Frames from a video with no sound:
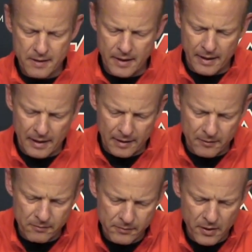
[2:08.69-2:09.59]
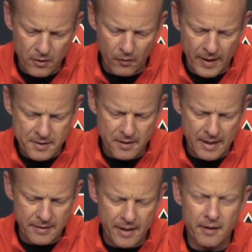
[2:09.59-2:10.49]
And, you know, that's an
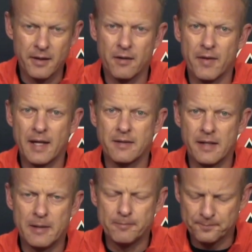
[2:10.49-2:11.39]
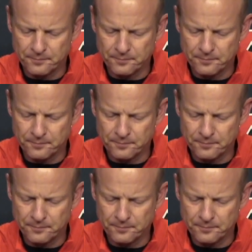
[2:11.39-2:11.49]
identity of that team.